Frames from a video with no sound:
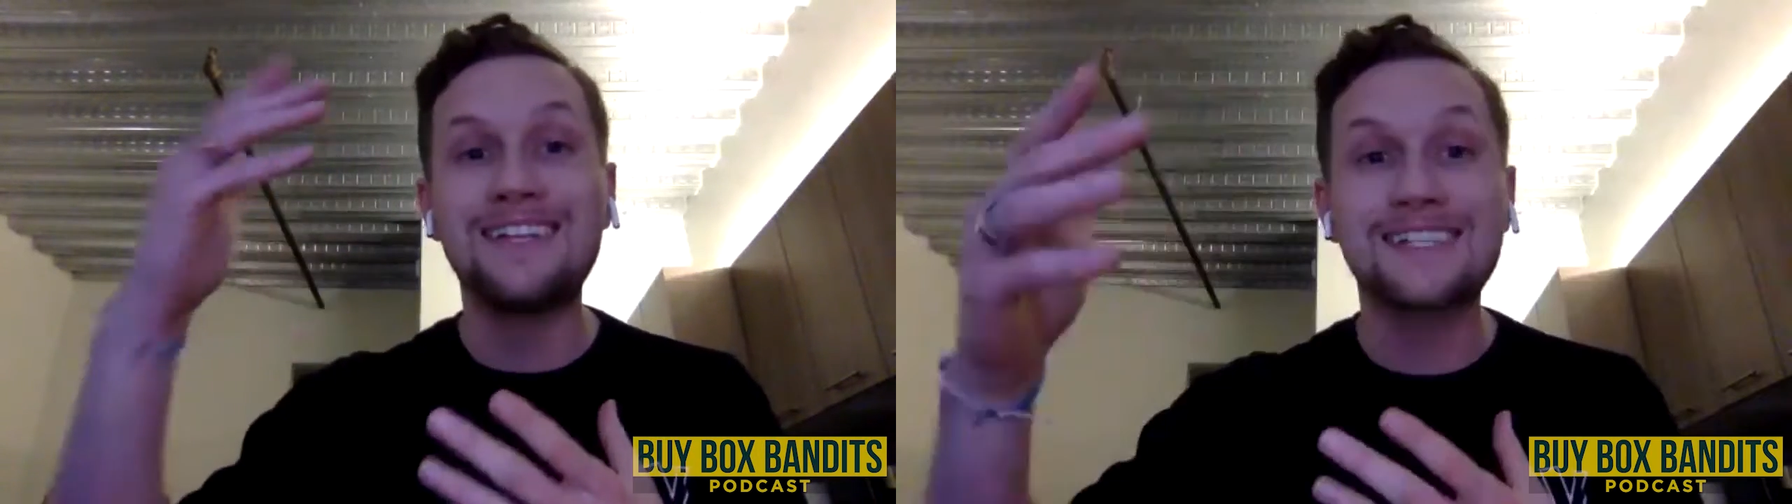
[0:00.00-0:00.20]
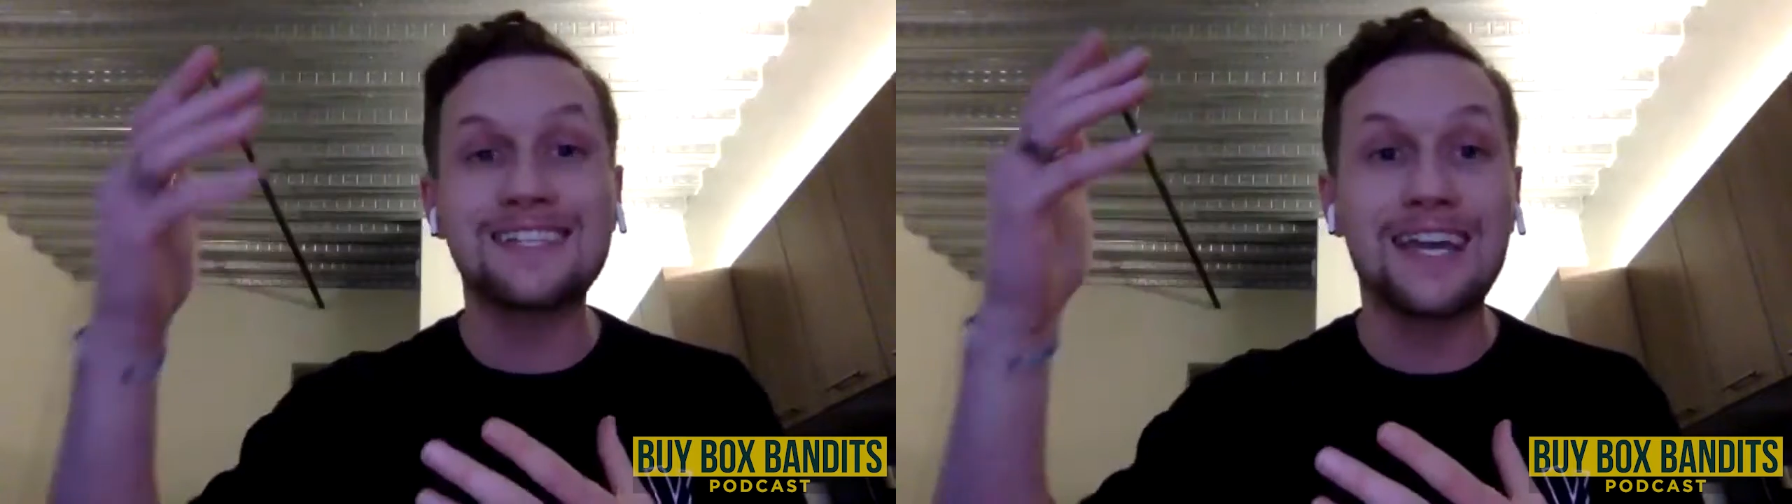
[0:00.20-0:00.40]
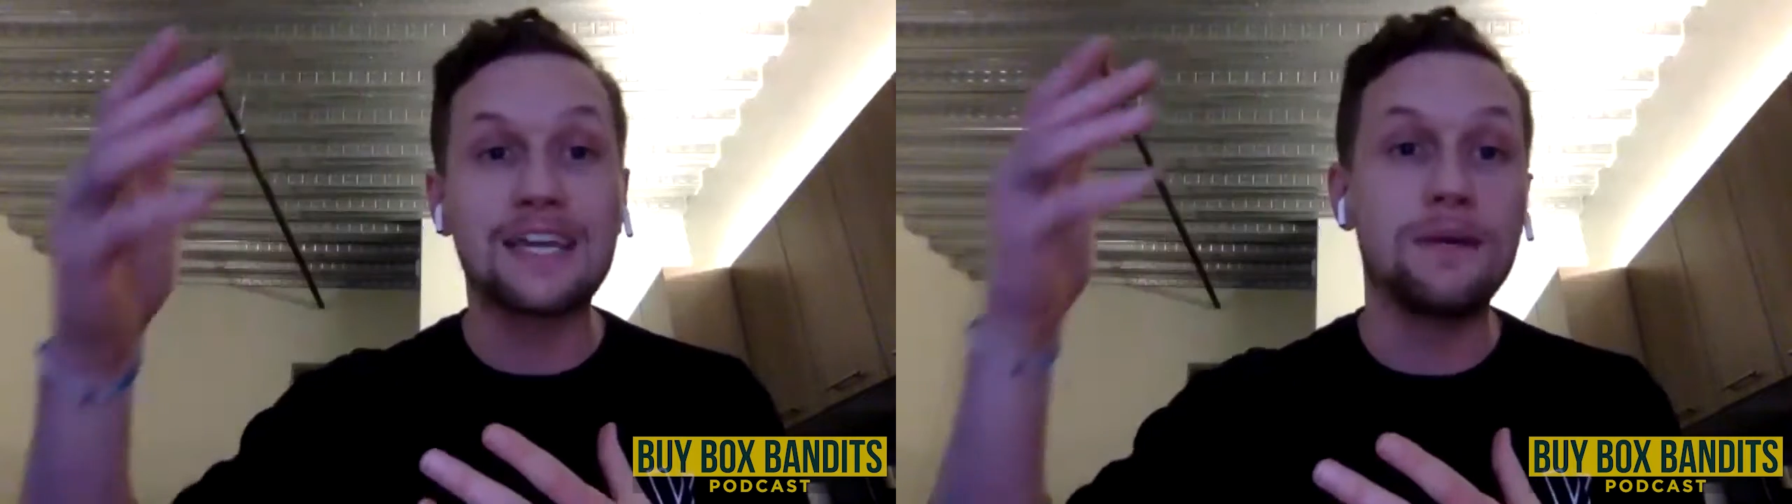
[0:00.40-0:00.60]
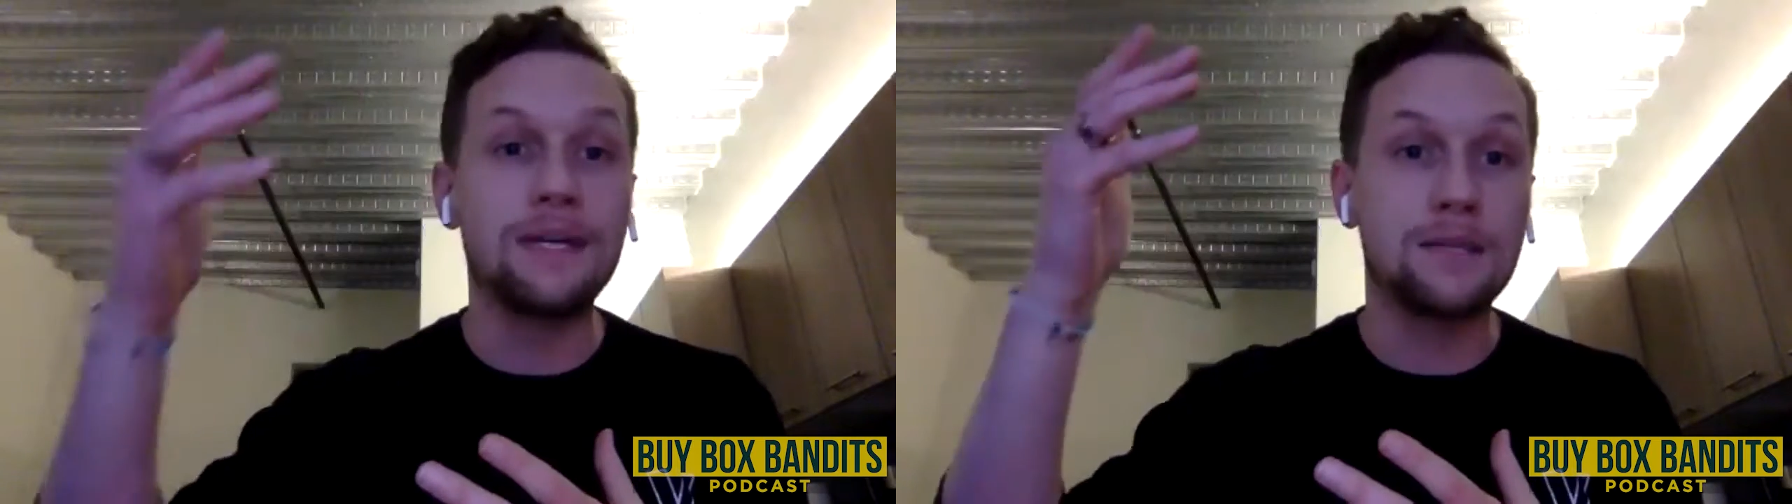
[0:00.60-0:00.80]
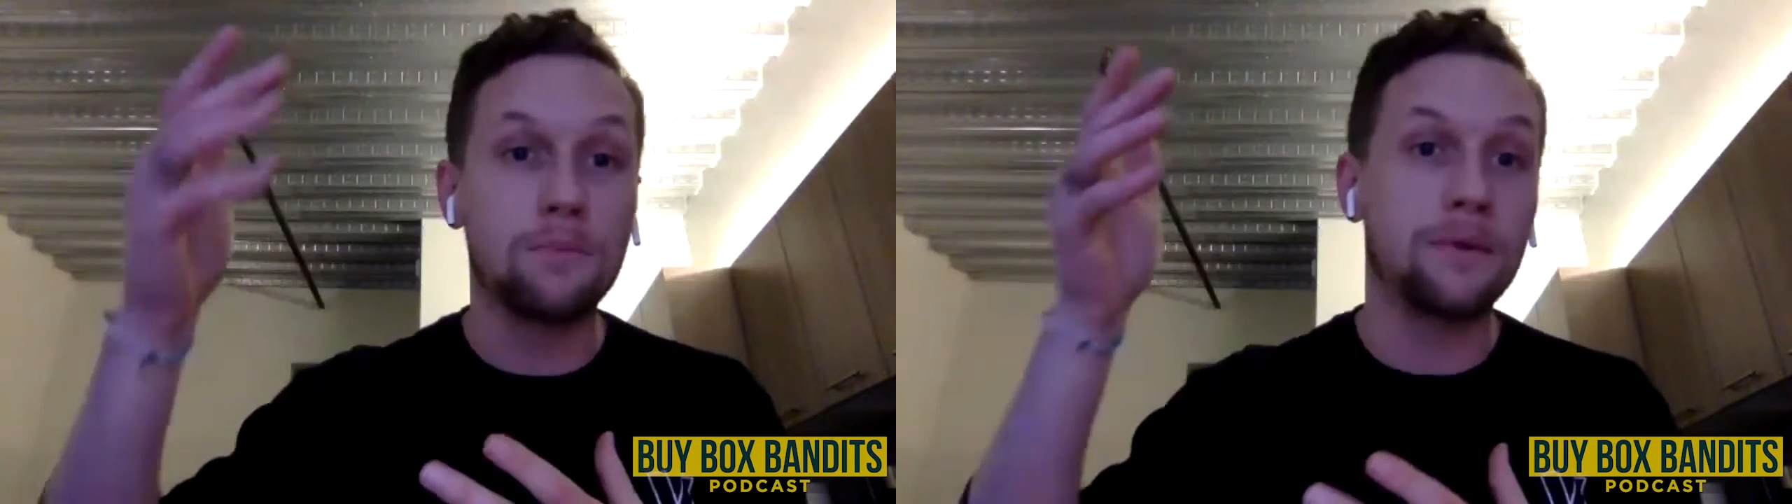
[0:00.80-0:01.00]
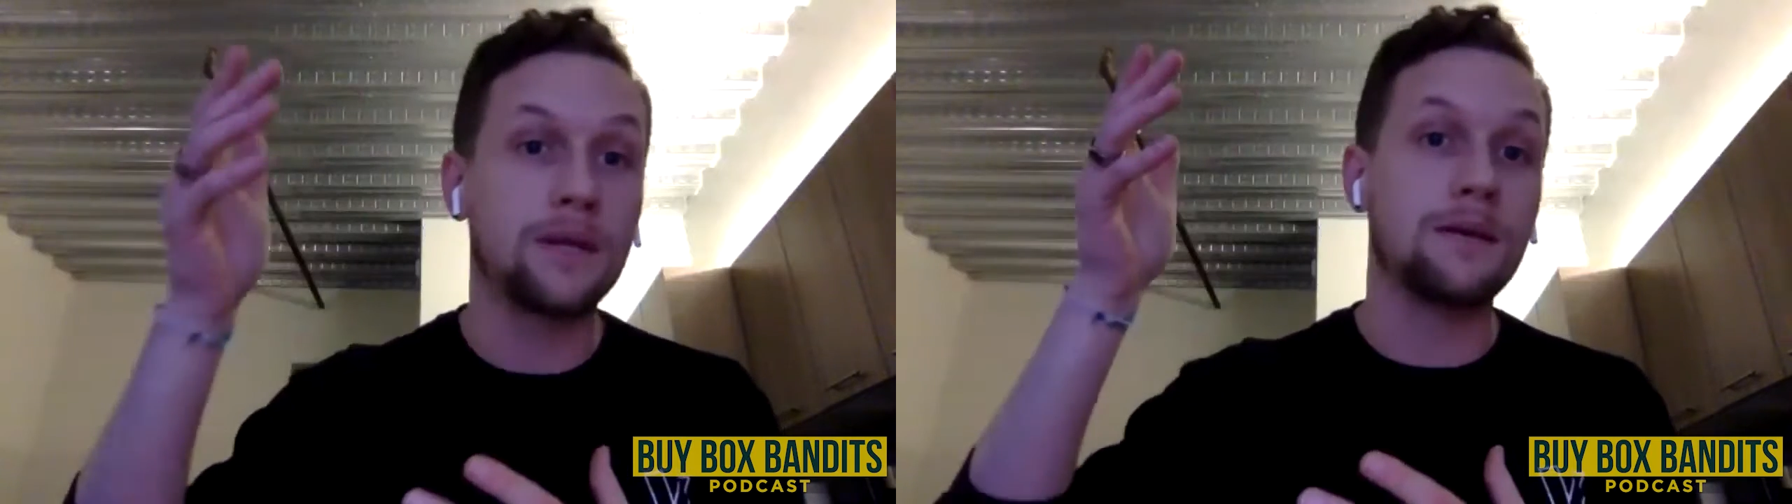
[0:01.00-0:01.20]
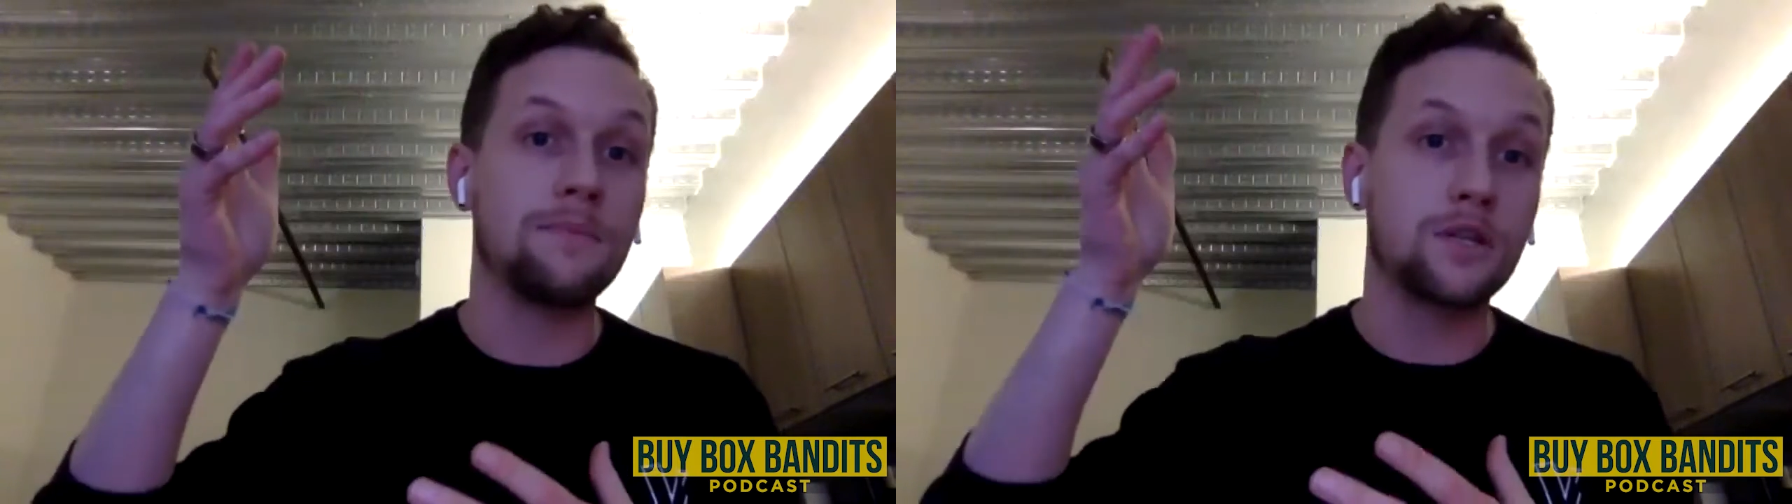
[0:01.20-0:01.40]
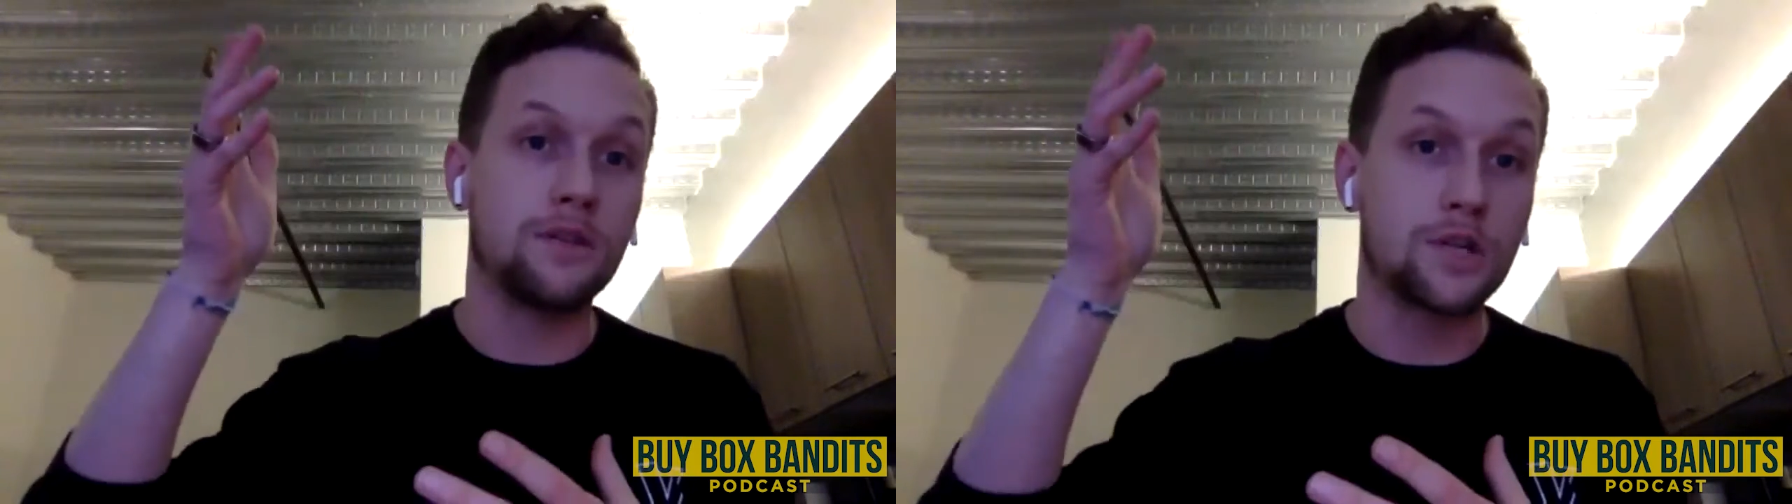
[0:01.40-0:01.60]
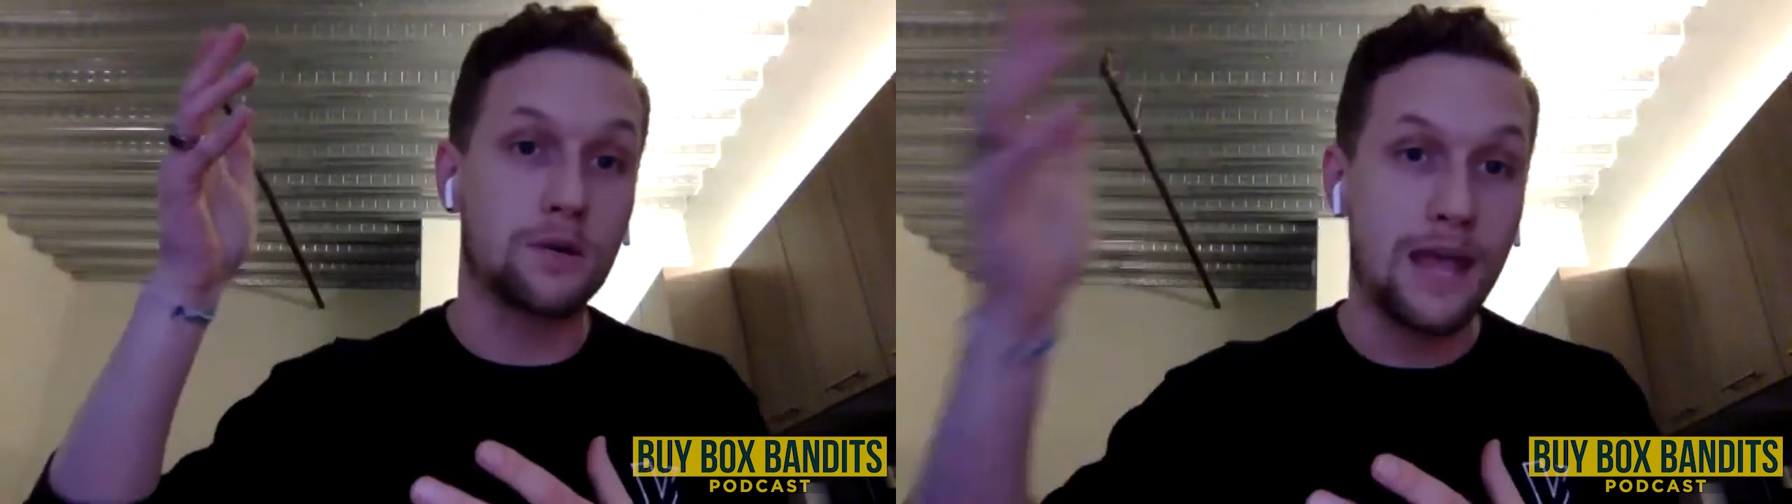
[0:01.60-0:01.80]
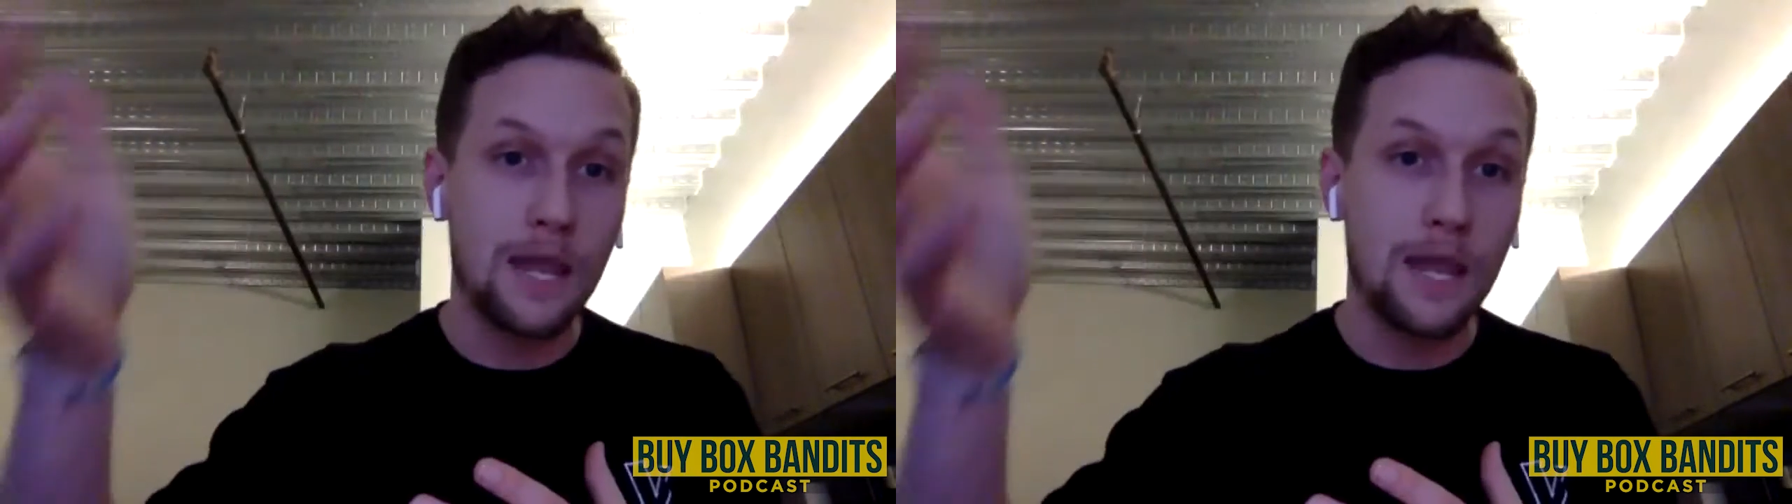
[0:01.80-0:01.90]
dislike me simply because I mentioned the term